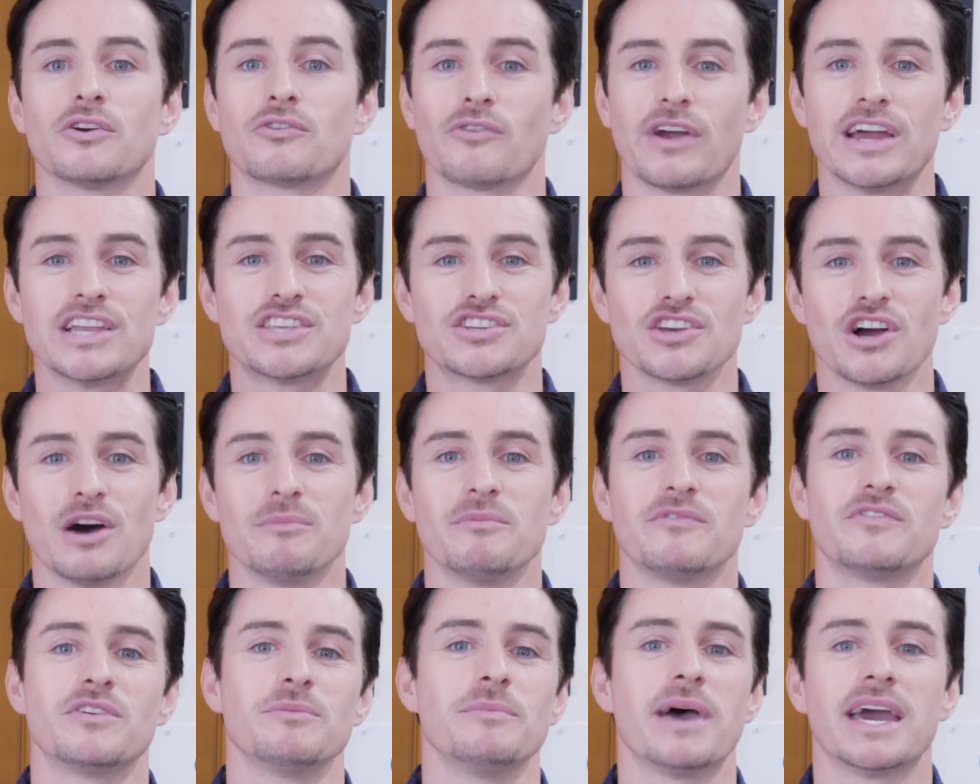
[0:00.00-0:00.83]
Great job
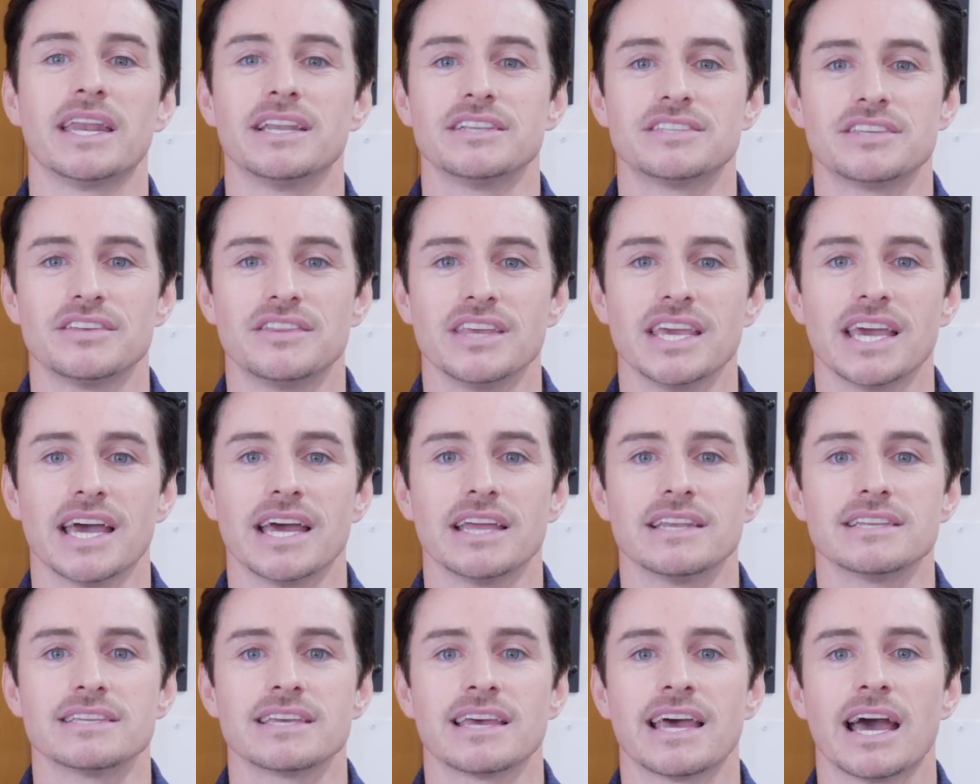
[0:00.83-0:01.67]
if you made it to the
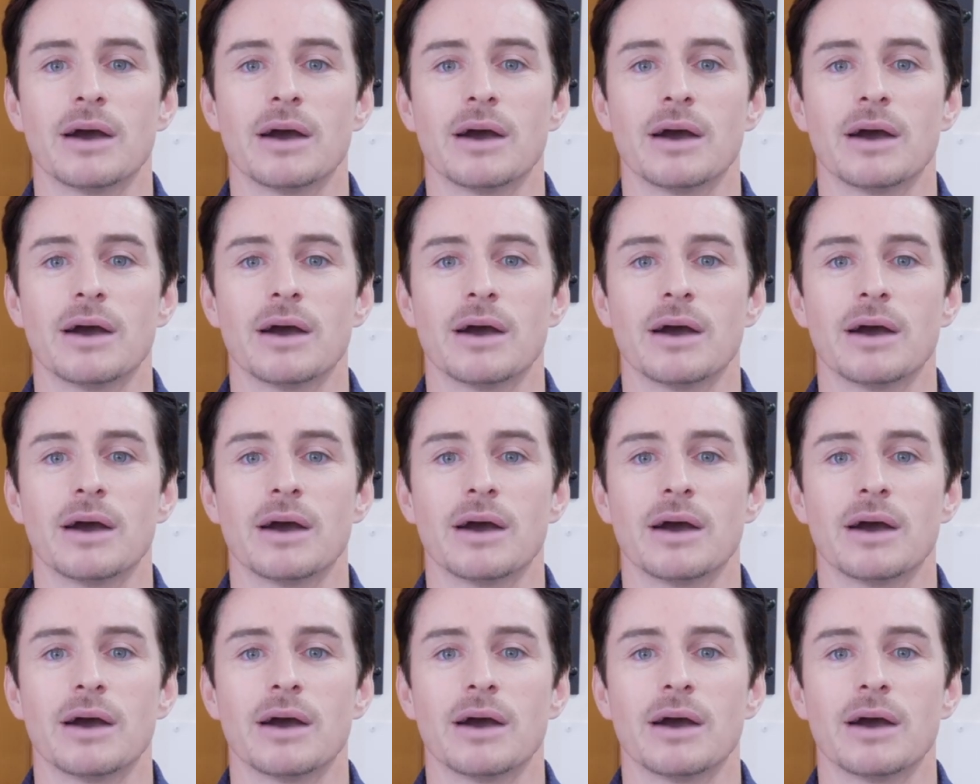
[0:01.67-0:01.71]
end.